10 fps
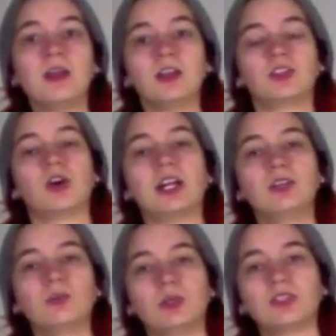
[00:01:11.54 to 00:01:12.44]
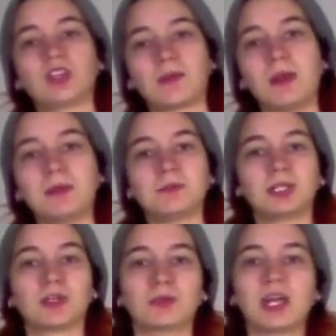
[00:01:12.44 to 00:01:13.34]
So I do it when there's like maybe a
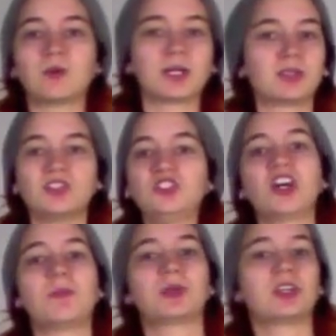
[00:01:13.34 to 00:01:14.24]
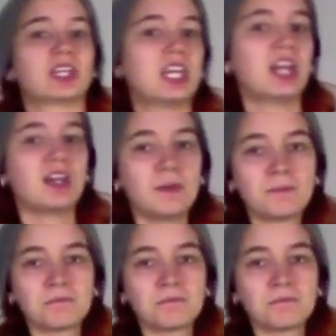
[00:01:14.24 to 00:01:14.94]
bigger break when I'm just stomping on the kick